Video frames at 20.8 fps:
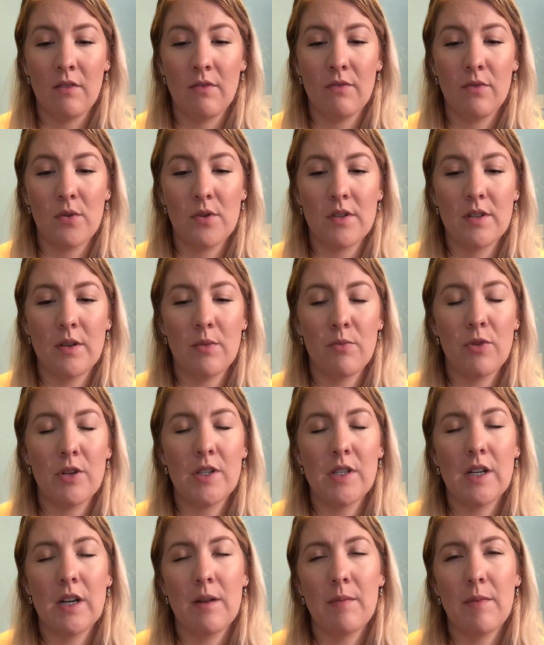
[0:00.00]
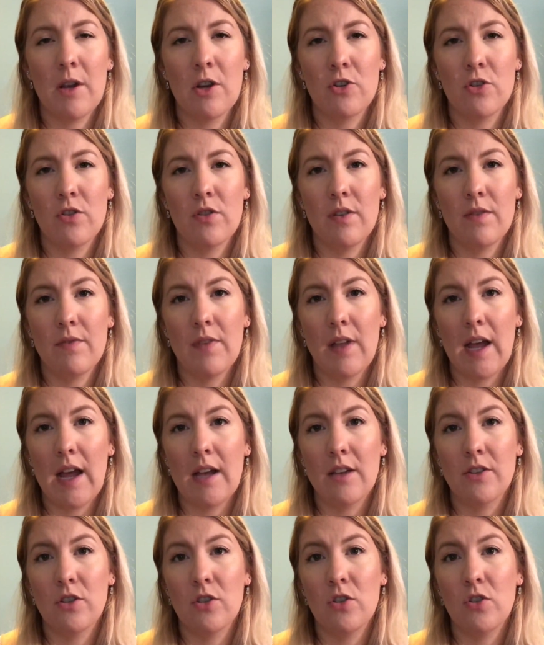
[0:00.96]
For some reason, I'm not sure if that
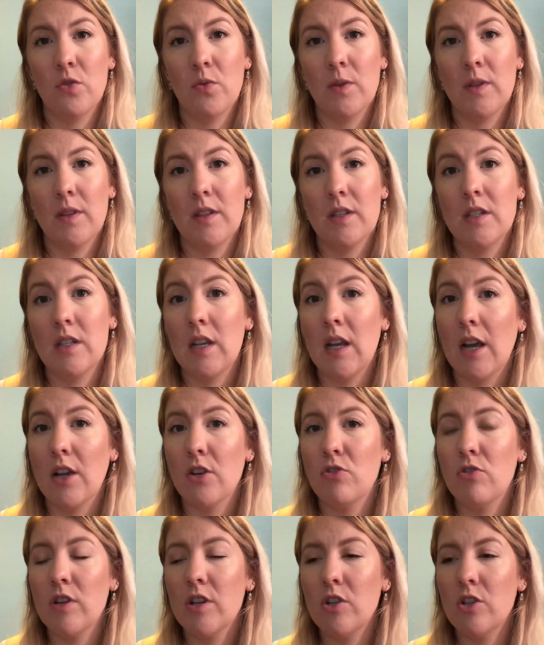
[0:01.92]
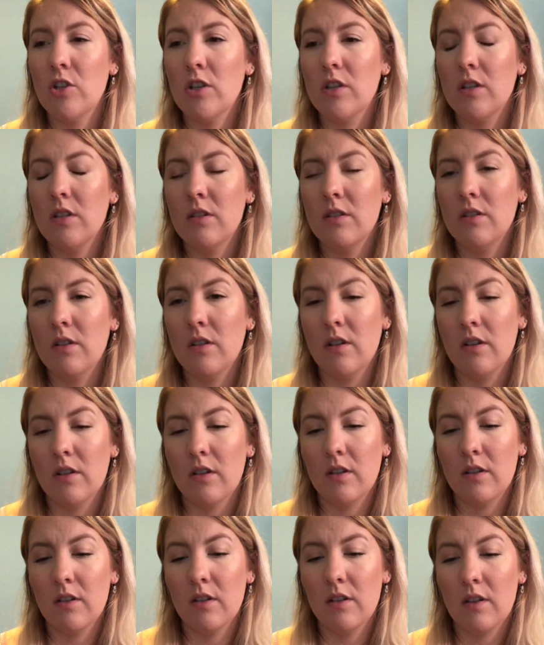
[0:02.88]
has to do with the dehydration,
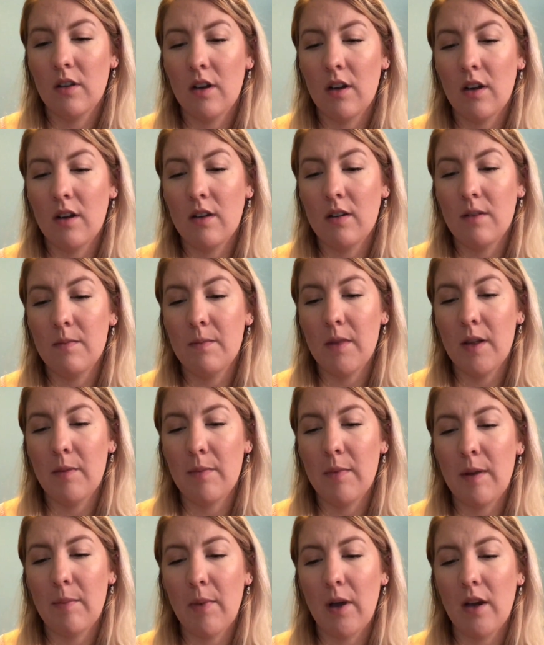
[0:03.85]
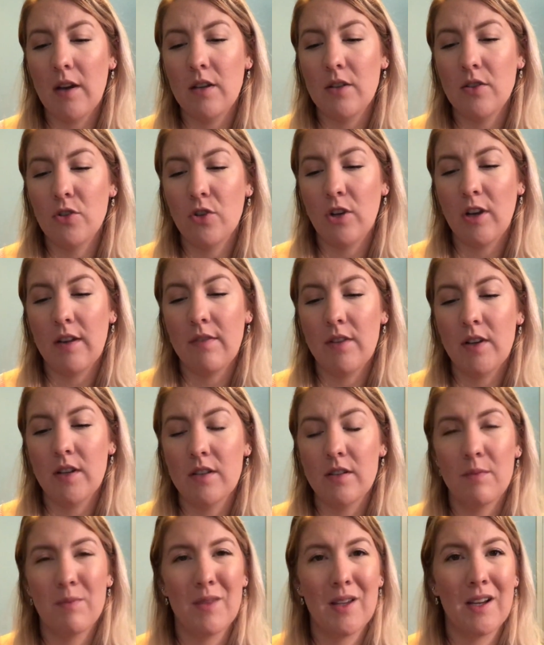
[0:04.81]
and my body's craving
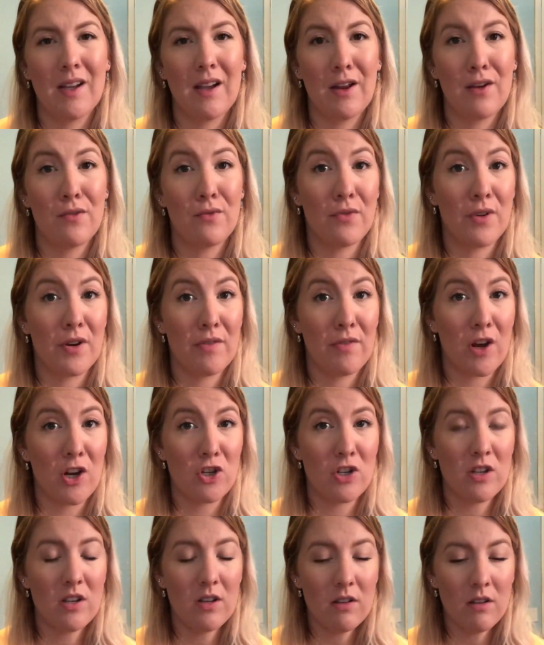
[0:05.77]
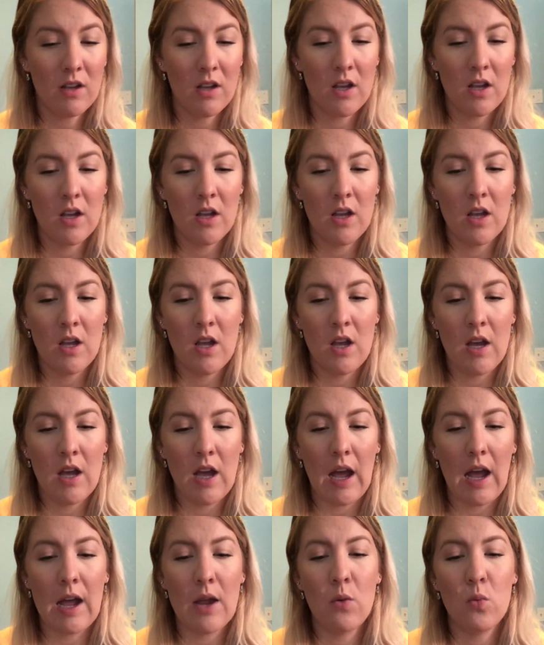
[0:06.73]
something kind of refreshing.
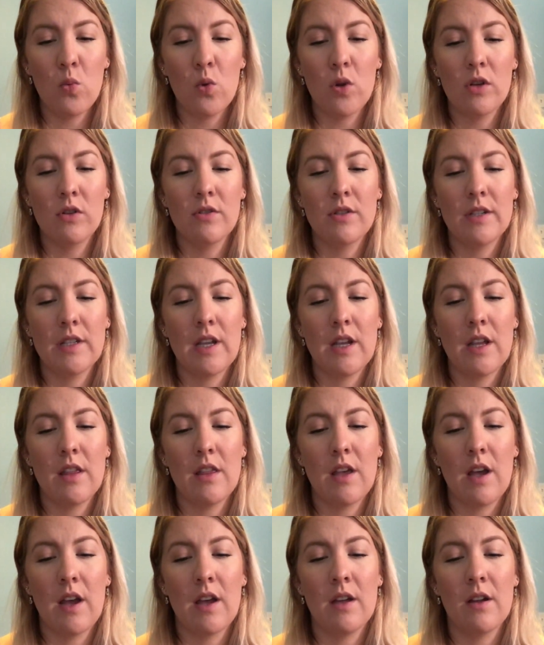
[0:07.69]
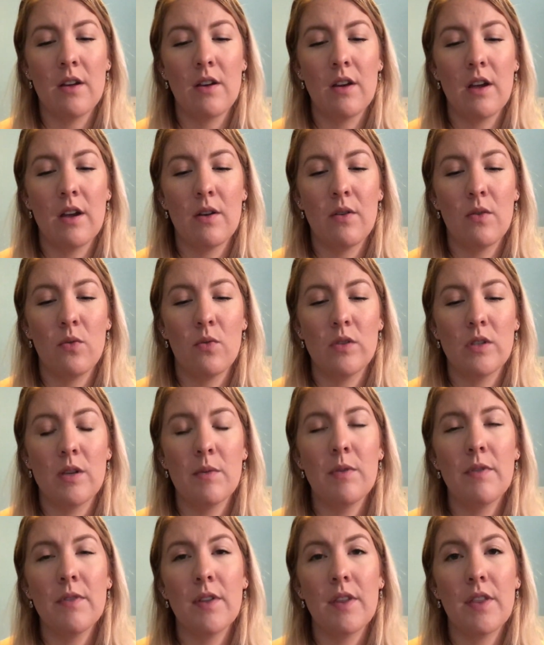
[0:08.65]
I will say that
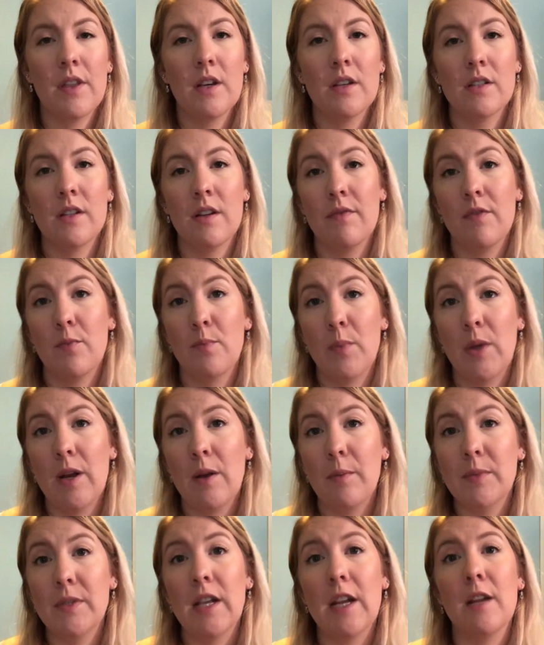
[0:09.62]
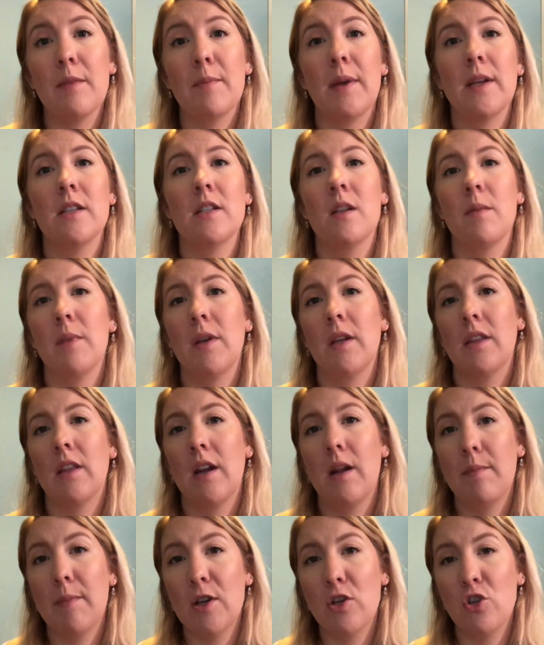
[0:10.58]
some of the things that have been upsetting my stomach
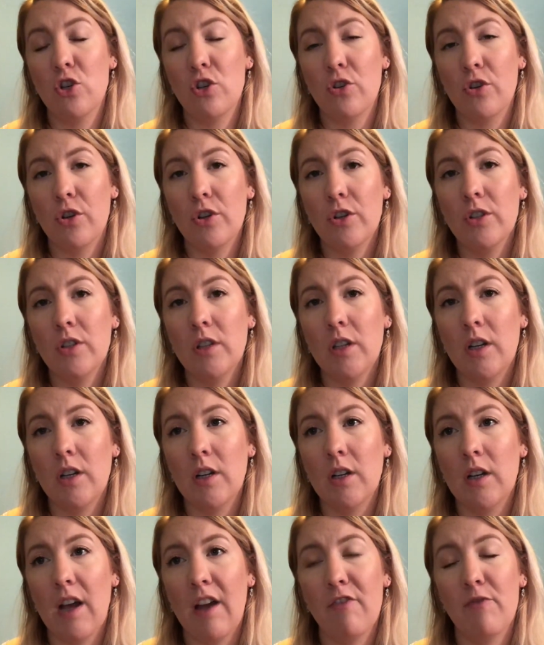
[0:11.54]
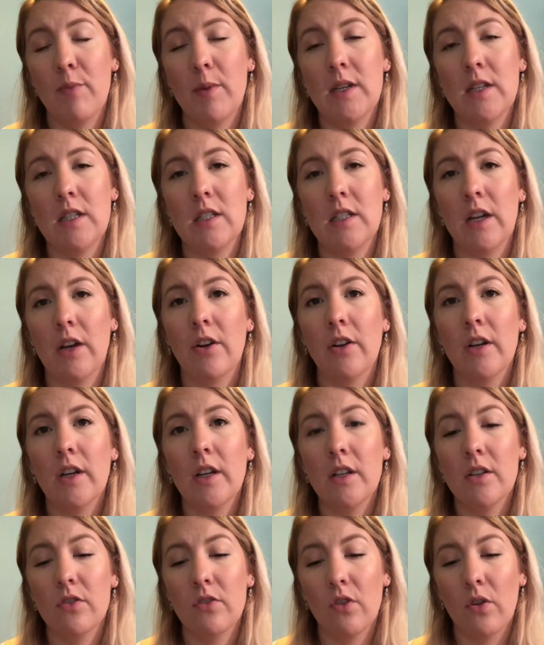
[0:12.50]
that I mentioned earlier have been
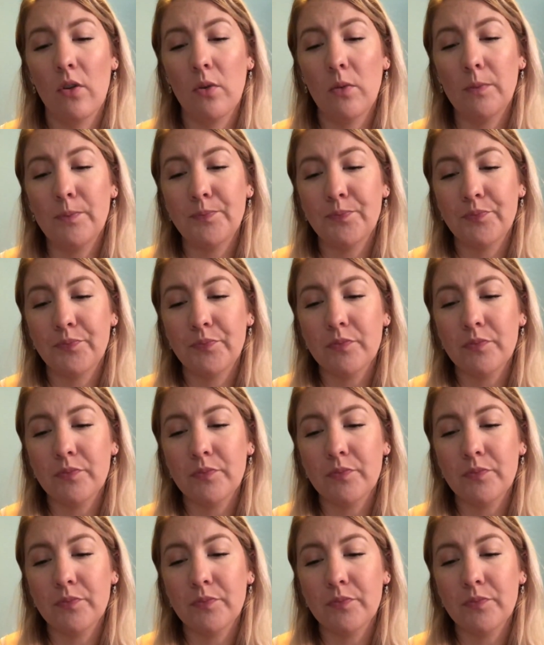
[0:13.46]
dairy. So